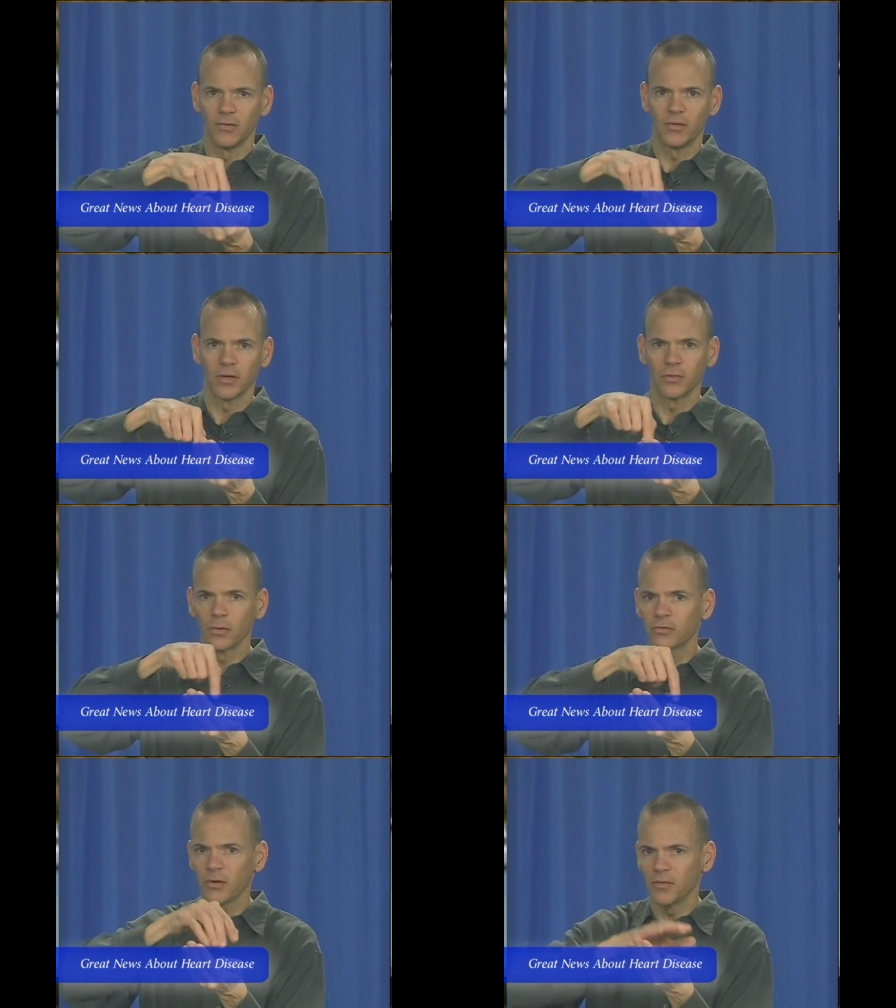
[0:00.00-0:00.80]
six
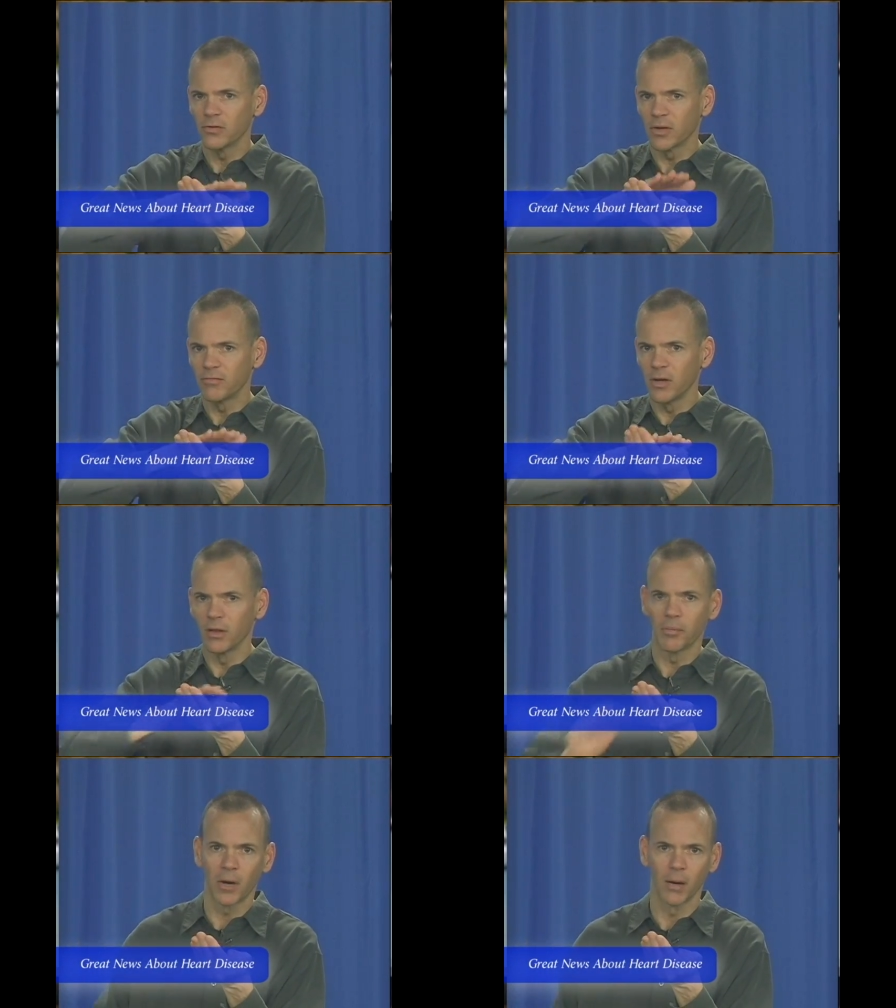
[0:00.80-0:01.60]
little servings that fit
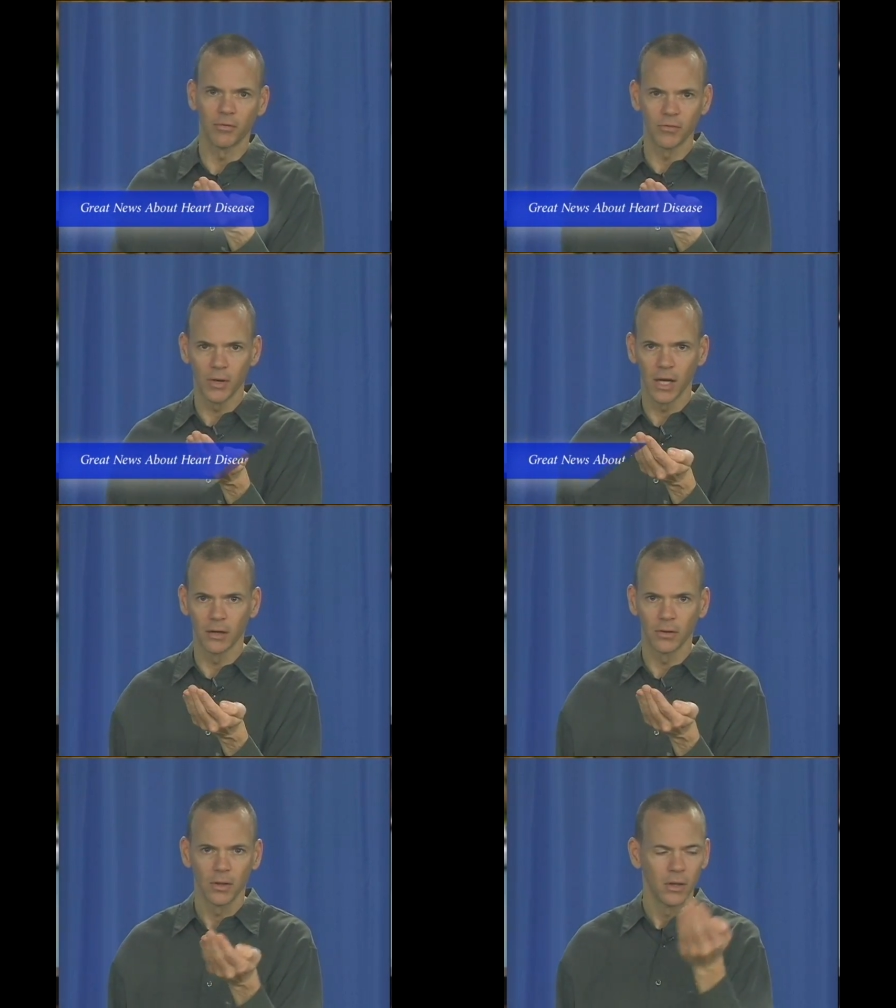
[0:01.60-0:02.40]
in the palm of your hand.